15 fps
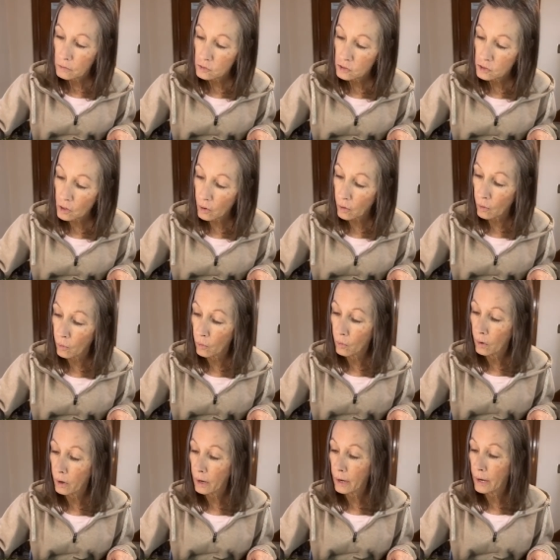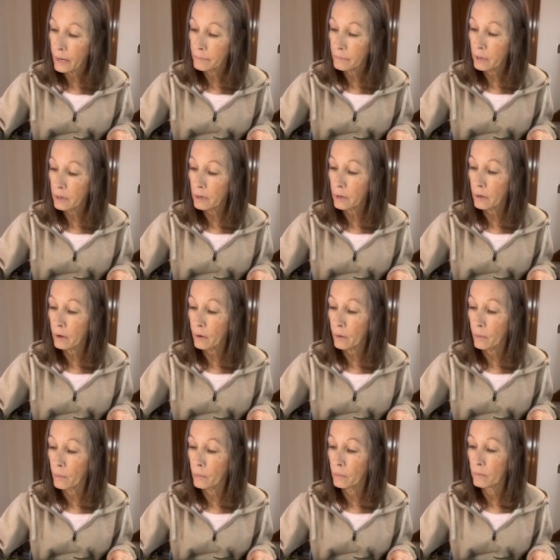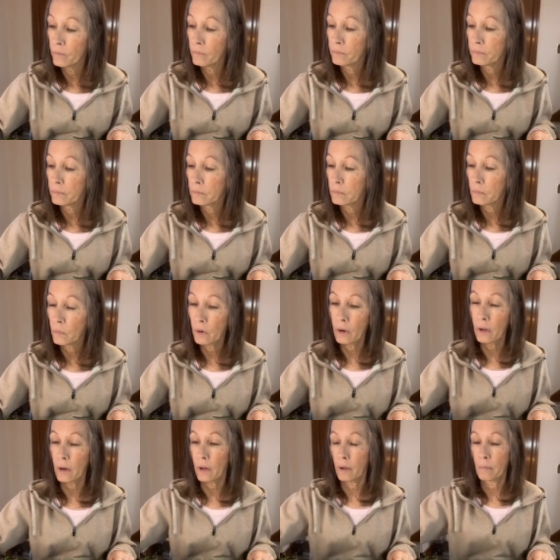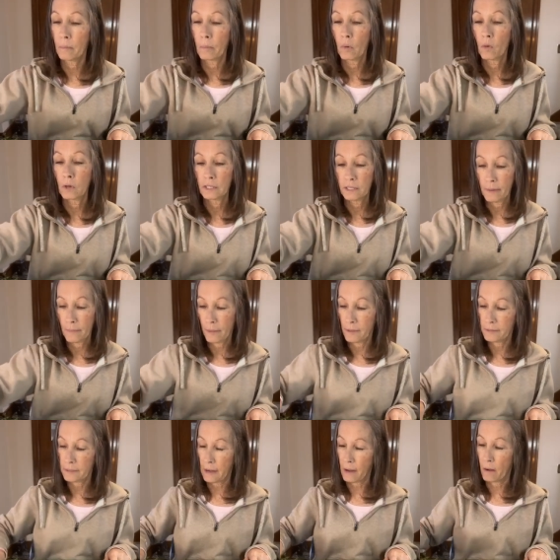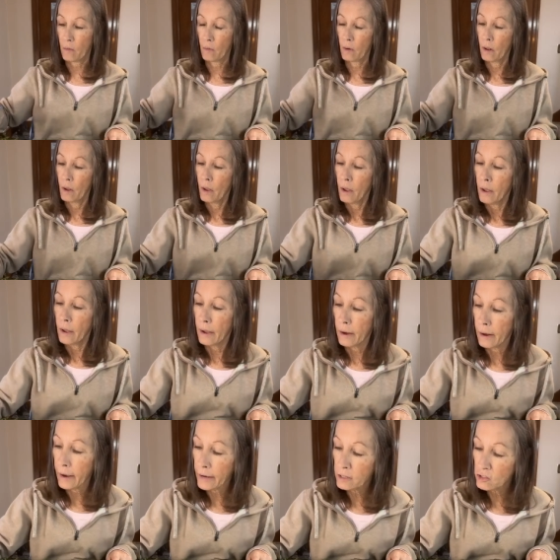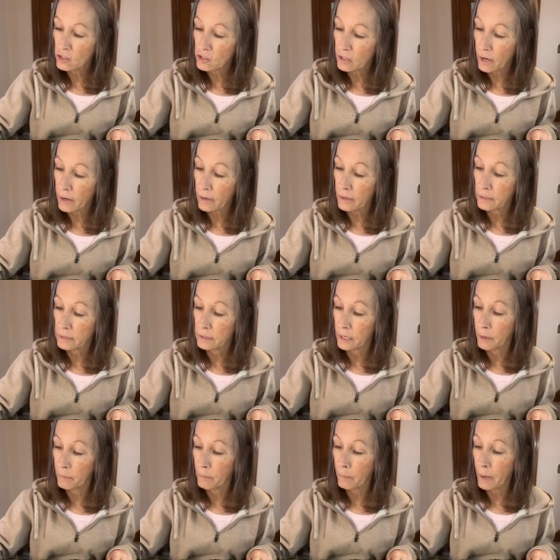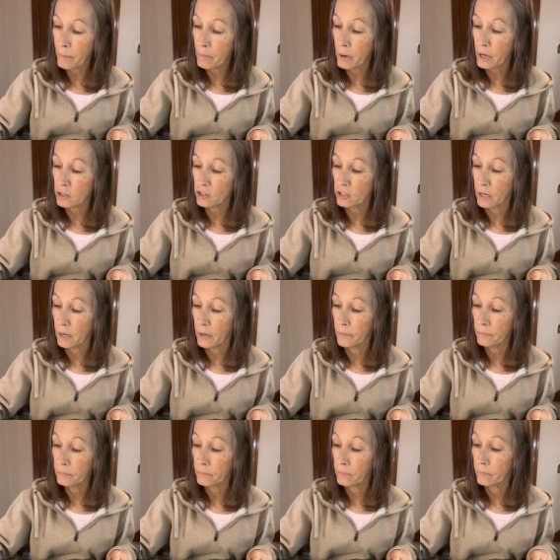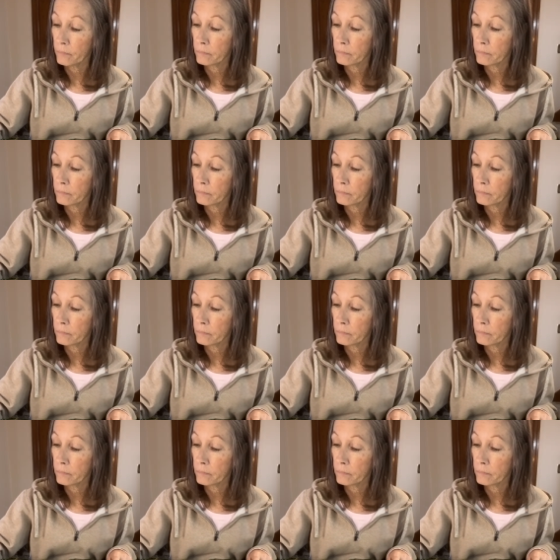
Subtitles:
So I'm gonna go, we're gonna pour some of this out, and I just kind of dip my brush in,